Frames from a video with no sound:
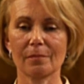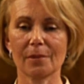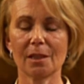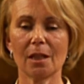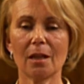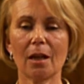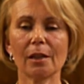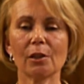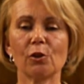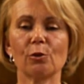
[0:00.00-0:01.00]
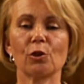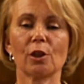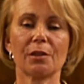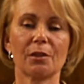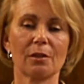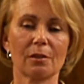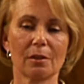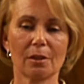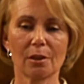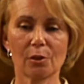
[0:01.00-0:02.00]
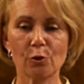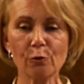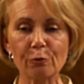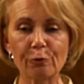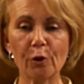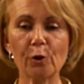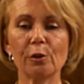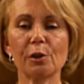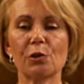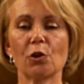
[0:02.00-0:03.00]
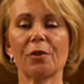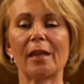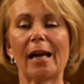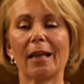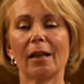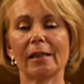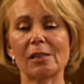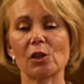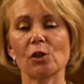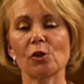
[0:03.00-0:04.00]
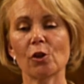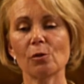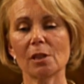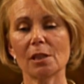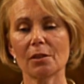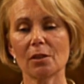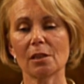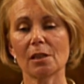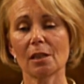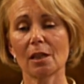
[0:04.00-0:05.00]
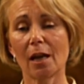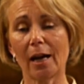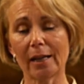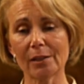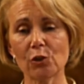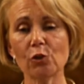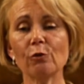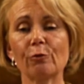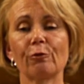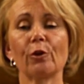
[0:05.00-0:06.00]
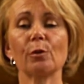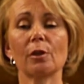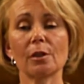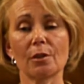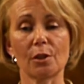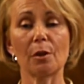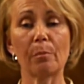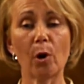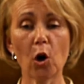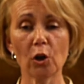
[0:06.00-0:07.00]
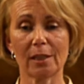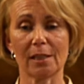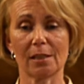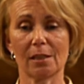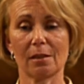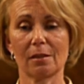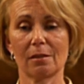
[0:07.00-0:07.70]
And I'd like you just to focus on that light and notice that as you focus upon it,